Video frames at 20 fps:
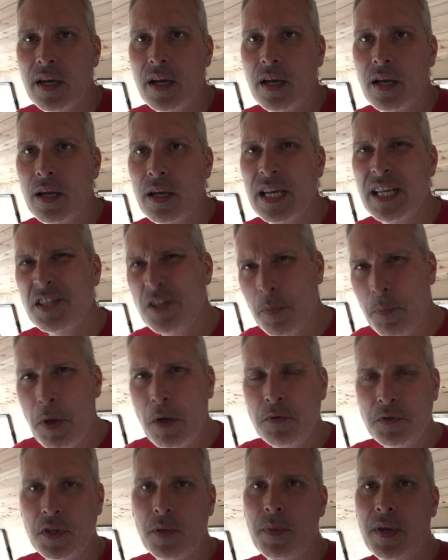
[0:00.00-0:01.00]
It's
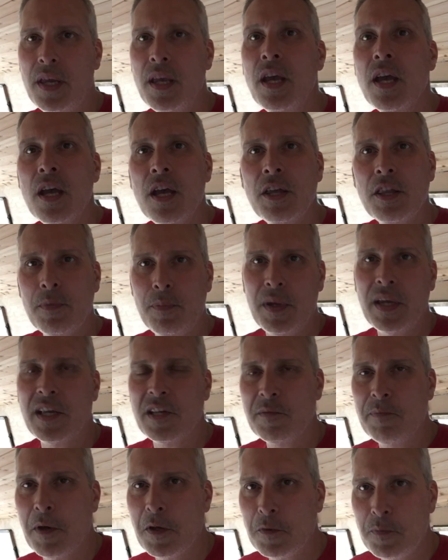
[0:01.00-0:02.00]
supposed to be the
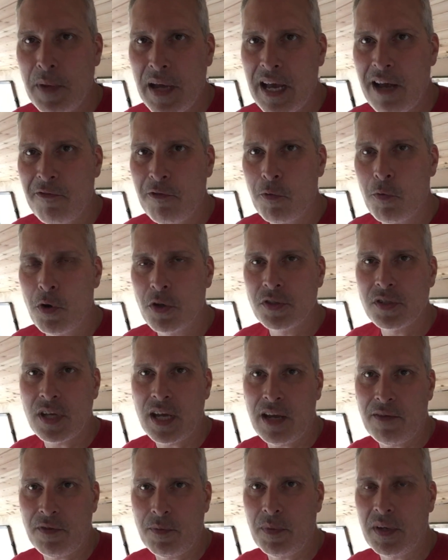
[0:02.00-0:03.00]
biggest, most powerful one, so
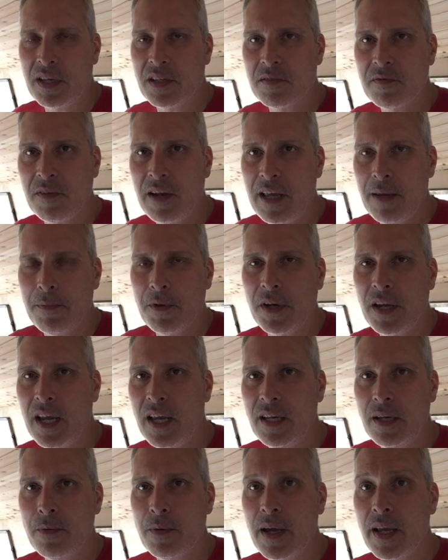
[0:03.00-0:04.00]
have the biggest flame on it
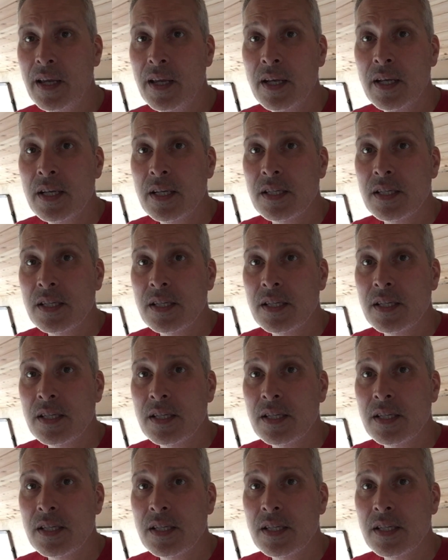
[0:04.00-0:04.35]
anyway.